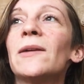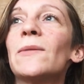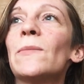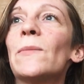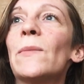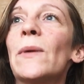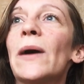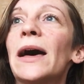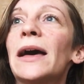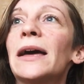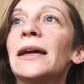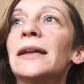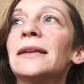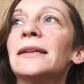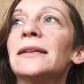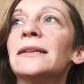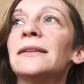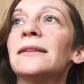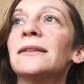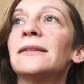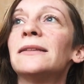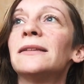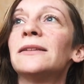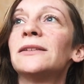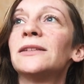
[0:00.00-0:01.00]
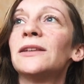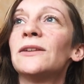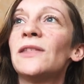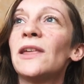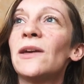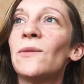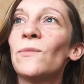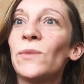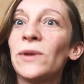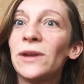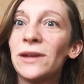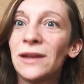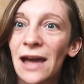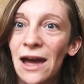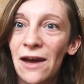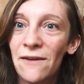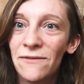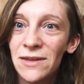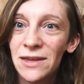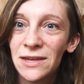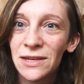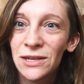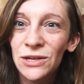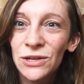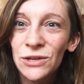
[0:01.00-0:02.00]
But so then we have
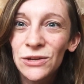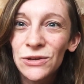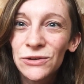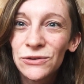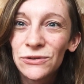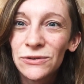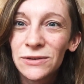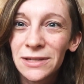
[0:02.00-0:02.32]
this huge